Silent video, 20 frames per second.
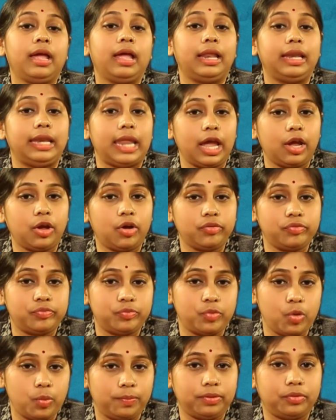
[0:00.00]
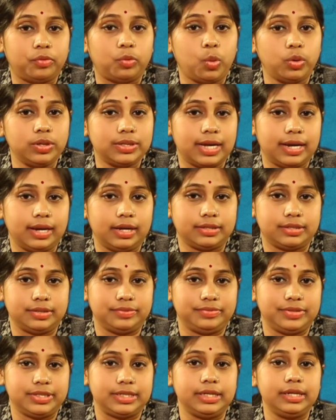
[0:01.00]
Lack of proper road
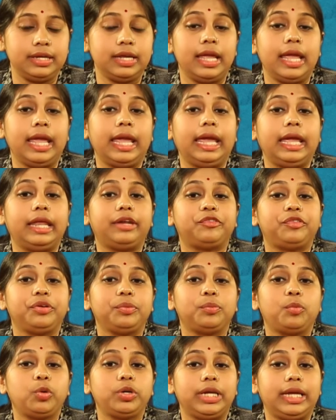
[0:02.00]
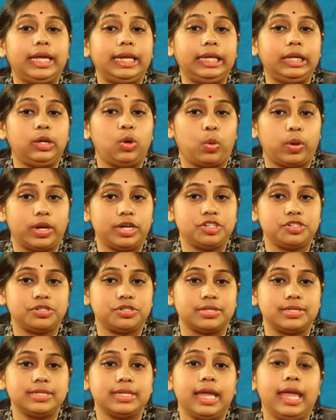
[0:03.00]
connectivity in remote hilly
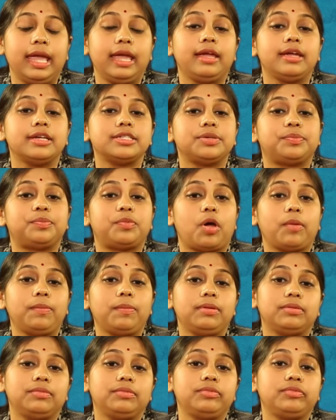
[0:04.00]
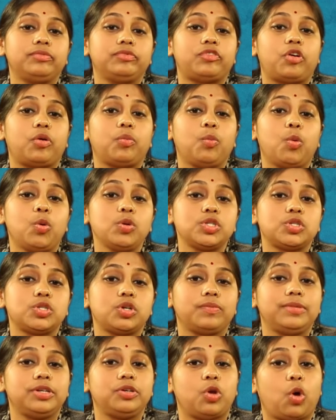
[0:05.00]
locations is a problem for most
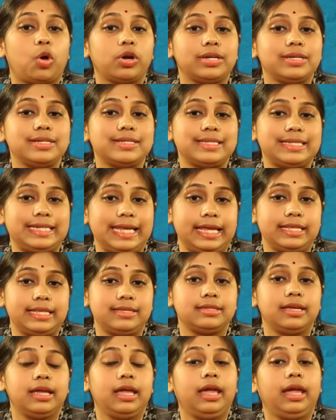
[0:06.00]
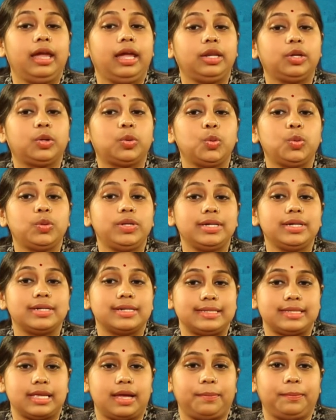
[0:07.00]
of the northeast states, including
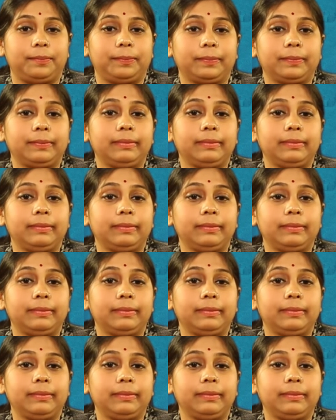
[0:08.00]
Assam.